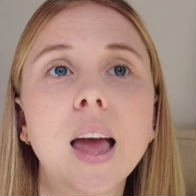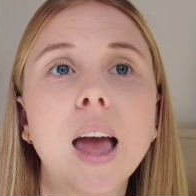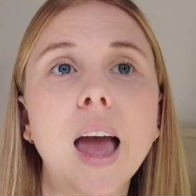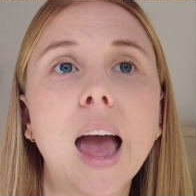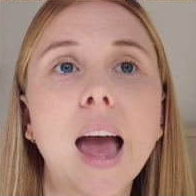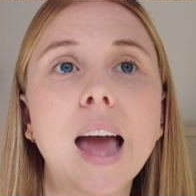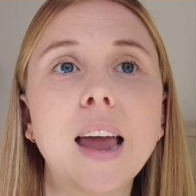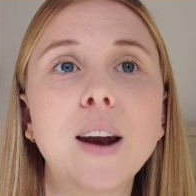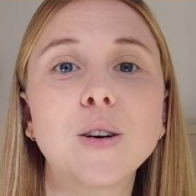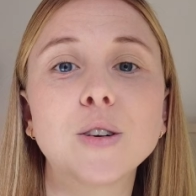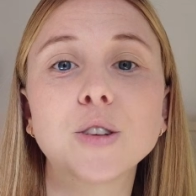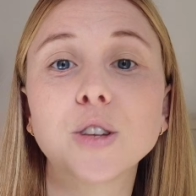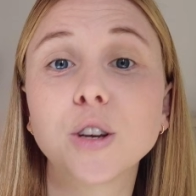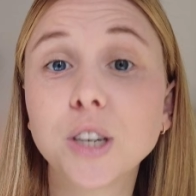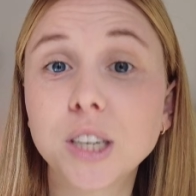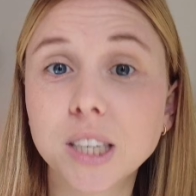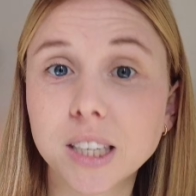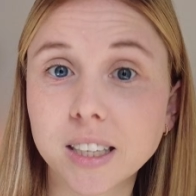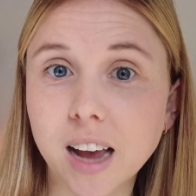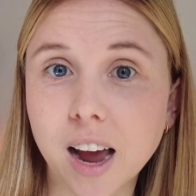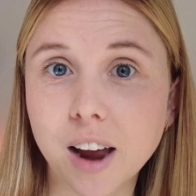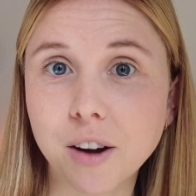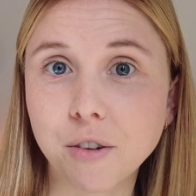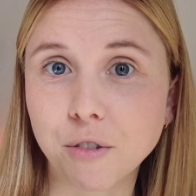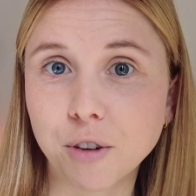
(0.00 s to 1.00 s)
and also
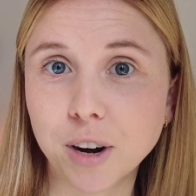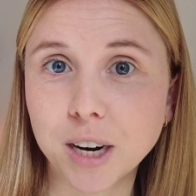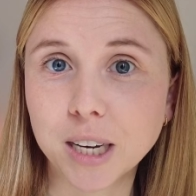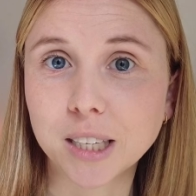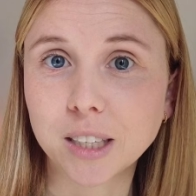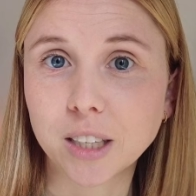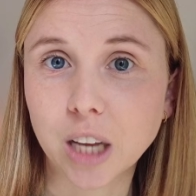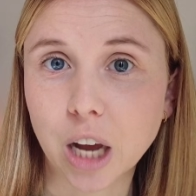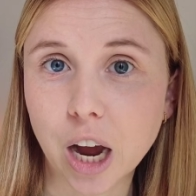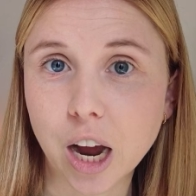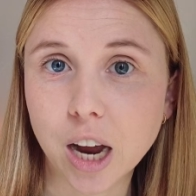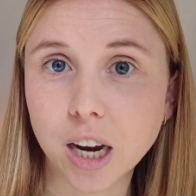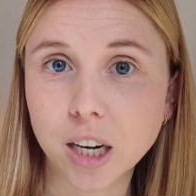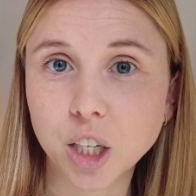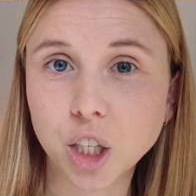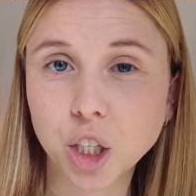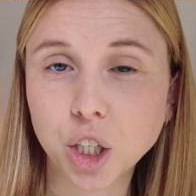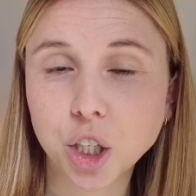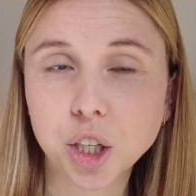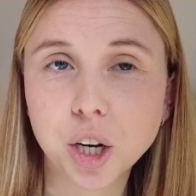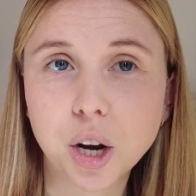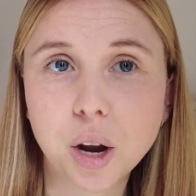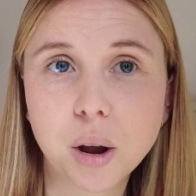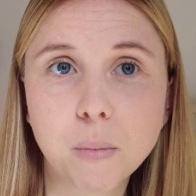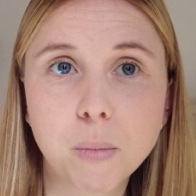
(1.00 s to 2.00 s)
design
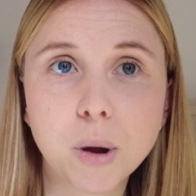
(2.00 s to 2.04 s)
research.